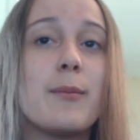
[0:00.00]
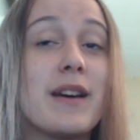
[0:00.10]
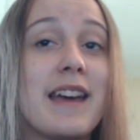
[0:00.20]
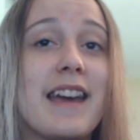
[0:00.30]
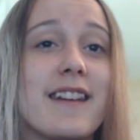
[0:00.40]

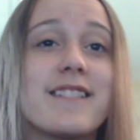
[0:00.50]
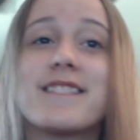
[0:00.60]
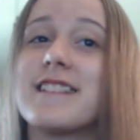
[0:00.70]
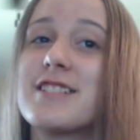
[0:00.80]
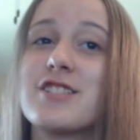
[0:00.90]
But hey,
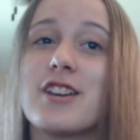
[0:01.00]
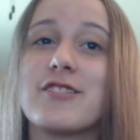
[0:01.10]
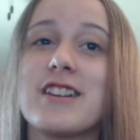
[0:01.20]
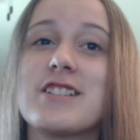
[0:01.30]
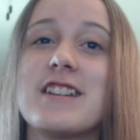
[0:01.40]
this
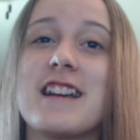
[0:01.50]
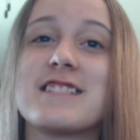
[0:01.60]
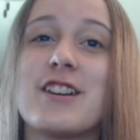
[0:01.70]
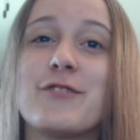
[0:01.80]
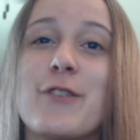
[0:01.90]
generation has
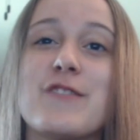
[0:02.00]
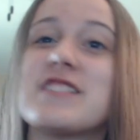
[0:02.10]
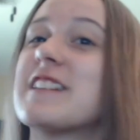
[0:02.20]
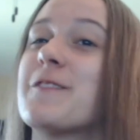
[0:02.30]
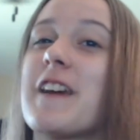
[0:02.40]
cell phones
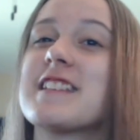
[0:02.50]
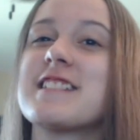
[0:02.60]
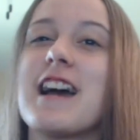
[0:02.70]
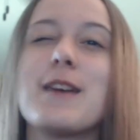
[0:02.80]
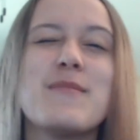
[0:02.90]
and can
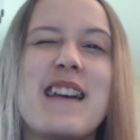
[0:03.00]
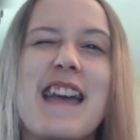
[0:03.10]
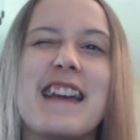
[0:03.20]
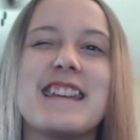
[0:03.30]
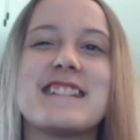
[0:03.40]
FaceTime
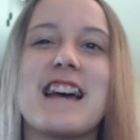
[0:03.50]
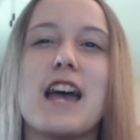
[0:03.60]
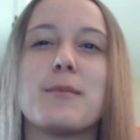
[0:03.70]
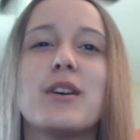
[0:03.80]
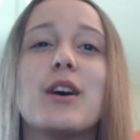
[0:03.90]

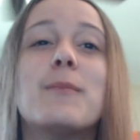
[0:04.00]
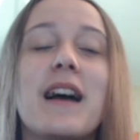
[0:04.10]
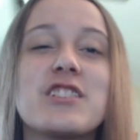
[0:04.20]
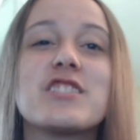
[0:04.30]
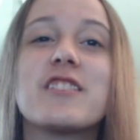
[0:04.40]
anytime.
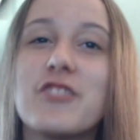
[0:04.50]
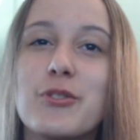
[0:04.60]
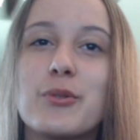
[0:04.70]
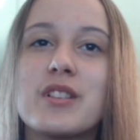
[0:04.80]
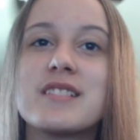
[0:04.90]
Imagine living
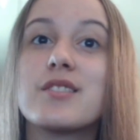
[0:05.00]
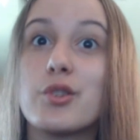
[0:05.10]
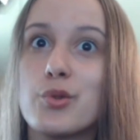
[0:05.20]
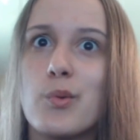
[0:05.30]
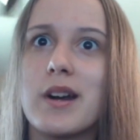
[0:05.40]
through this in
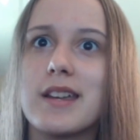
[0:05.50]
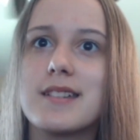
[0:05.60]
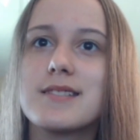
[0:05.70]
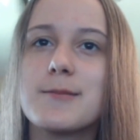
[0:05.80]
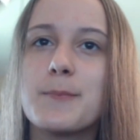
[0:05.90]
the
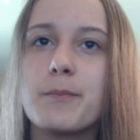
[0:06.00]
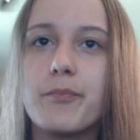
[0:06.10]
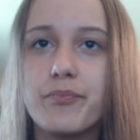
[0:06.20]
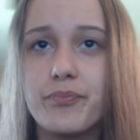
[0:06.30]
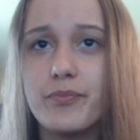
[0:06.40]
20s.
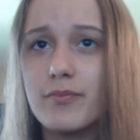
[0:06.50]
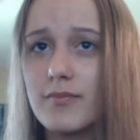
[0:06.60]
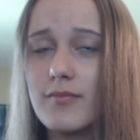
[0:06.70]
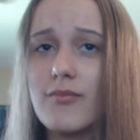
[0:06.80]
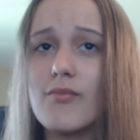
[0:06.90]

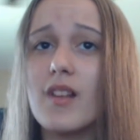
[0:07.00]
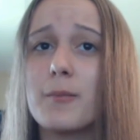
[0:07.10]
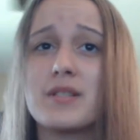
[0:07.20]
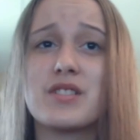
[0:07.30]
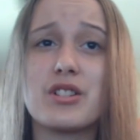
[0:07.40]

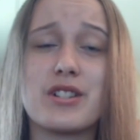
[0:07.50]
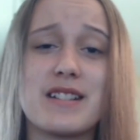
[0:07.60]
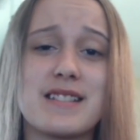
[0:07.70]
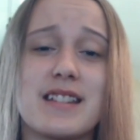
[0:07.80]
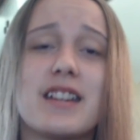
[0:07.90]
But
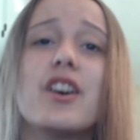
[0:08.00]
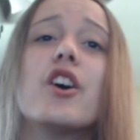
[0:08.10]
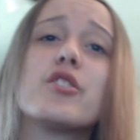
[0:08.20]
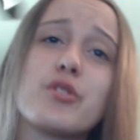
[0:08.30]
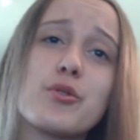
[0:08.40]
seriously,
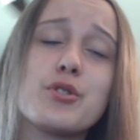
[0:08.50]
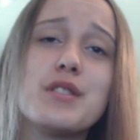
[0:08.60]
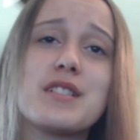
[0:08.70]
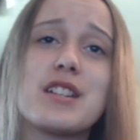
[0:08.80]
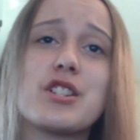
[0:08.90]

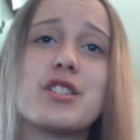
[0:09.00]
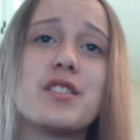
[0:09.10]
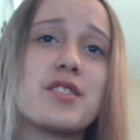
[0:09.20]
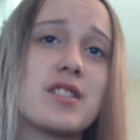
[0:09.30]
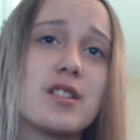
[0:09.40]
socialization
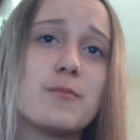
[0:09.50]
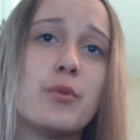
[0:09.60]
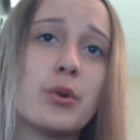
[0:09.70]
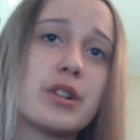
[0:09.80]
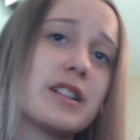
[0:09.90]
is still
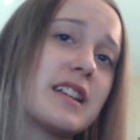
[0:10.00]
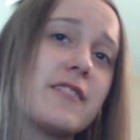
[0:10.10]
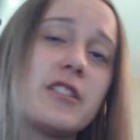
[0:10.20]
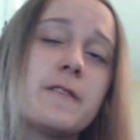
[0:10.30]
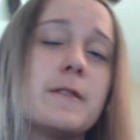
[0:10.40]
important,
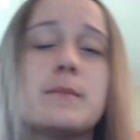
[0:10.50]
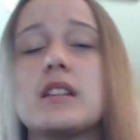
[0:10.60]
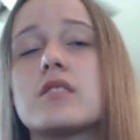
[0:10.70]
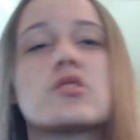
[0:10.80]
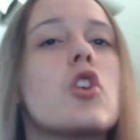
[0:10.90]
even if it
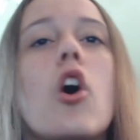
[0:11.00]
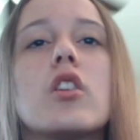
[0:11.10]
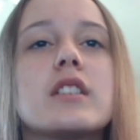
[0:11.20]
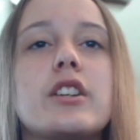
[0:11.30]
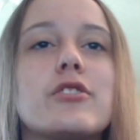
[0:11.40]
means
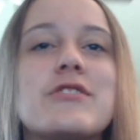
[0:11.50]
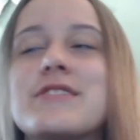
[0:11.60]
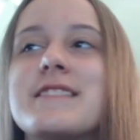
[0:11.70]
calling your